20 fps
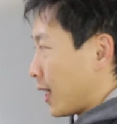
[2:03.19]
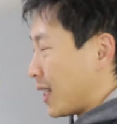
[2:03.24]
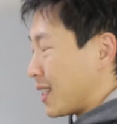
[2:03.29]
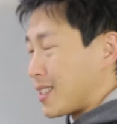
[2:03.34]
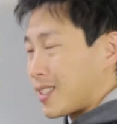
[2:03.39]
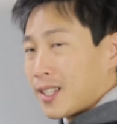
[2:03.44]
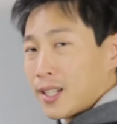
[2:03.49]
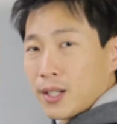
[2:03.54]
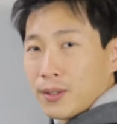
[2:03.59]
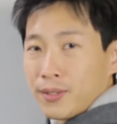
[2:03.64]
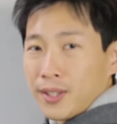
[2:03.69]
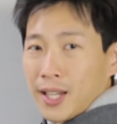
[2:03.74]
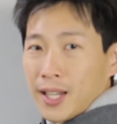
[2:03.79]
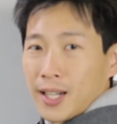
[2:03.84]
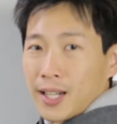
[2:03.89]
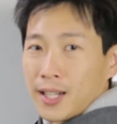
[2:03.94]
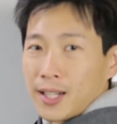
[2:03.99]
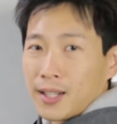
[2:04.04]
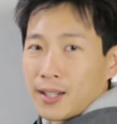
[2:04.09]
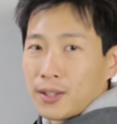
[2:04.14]
instead of
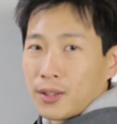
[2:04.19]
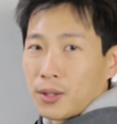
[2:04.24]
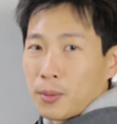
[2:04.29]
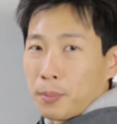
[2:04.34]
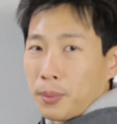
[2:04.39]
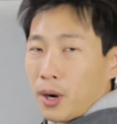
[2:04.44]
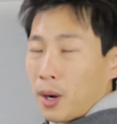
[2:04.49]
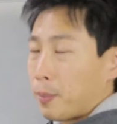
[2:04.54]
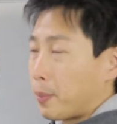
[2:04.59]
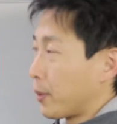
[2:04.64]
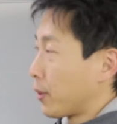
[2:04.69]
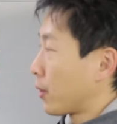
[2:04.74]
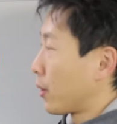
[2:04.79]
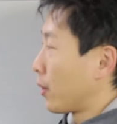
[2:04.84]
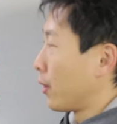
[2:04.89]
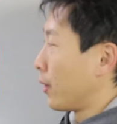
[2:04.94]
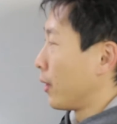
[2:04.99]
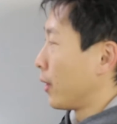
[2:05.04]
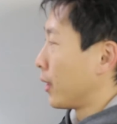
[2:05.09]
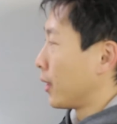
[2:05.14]
getting the proper
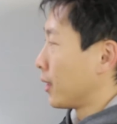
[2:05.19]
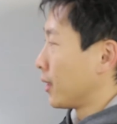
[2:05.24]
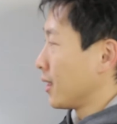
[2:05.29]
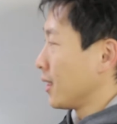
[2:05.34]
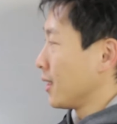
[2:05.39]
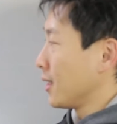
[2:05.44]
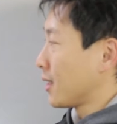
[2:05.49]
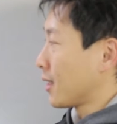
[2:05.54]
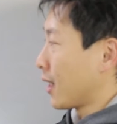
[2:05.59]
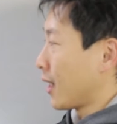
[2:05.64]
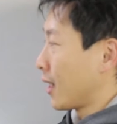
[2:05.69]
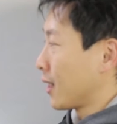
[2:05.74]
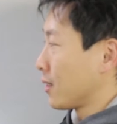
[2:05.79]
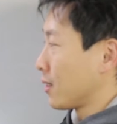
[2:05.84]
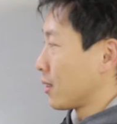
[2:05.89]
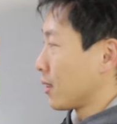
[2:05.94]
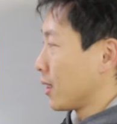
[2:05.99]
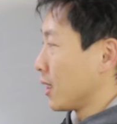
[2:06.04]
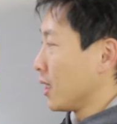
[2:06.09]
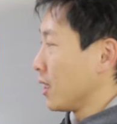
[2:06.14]
current, these
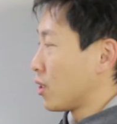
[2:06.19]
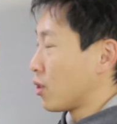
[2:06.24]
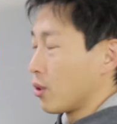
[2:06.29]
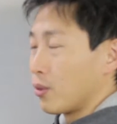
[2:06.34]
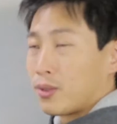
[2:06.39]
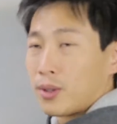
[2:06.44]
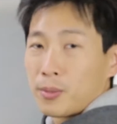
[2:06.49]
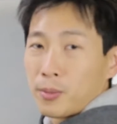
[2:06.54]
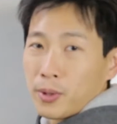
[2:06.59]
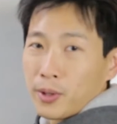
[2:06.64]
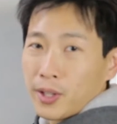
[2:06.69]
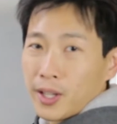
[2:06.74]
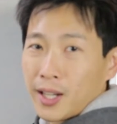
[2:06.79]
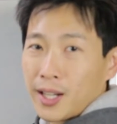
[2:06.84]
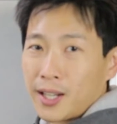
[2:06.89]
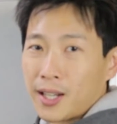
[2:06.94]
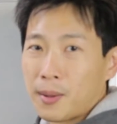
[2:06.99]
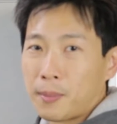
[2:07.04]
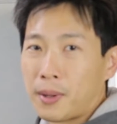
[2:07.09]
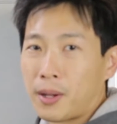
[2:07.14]
guys, each of them are
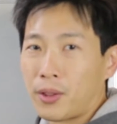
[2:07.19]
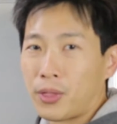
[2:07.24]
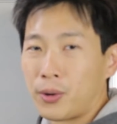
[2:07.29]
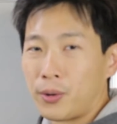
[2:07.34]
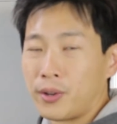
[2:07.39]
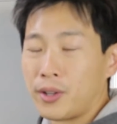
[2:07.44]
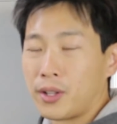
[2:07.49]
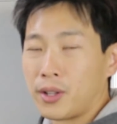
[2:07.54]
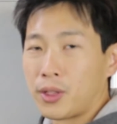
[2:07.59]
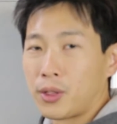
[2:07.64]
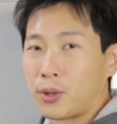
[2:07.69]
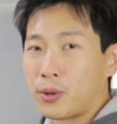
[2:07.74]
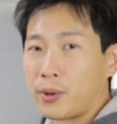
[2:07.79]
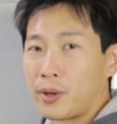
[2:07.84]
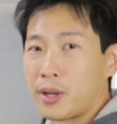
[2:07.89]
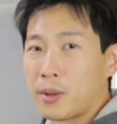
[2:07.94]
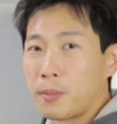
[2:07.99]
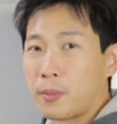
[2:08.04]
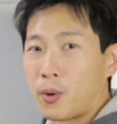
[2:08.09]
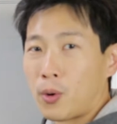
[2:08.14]
getting about
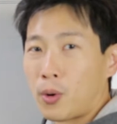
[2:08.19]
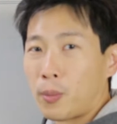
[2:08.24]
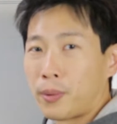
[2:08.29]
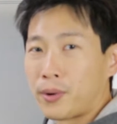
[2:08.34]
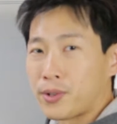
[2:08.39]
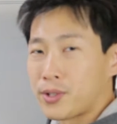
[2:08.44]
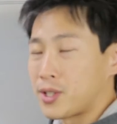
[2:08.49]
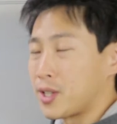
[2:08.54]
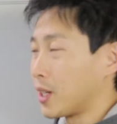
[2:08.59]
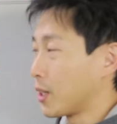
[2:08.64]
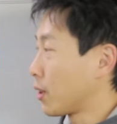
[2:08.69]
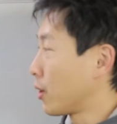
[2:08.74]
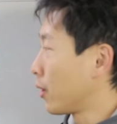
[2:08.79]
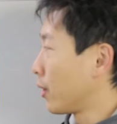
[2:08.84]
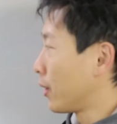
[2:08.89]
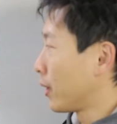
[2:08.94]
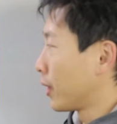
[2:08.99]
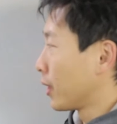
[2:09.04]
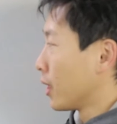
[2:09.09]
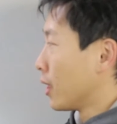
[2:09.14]
33 more percent
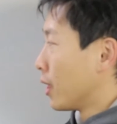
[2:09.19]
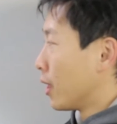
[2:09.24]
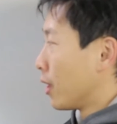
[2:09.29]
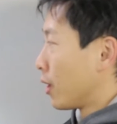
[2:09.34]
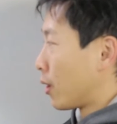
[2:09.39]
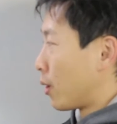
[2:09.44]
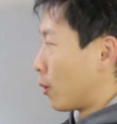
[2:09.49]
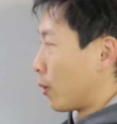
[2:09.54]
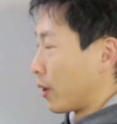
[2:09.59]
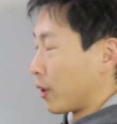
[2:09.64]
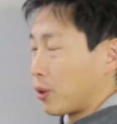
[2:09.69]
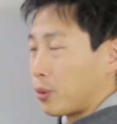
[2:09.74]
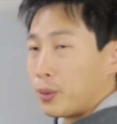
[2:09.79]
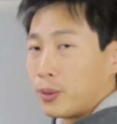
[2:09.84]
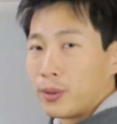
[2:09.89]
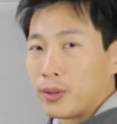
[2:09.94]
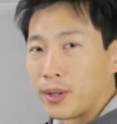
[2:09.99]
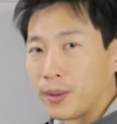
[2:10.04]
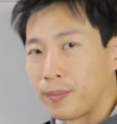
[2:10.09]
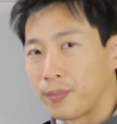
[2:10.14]
current going
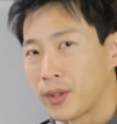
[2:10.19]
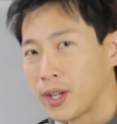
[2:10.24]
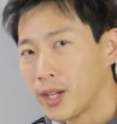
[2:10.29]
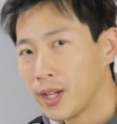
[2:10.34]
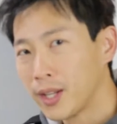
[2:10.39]
through them.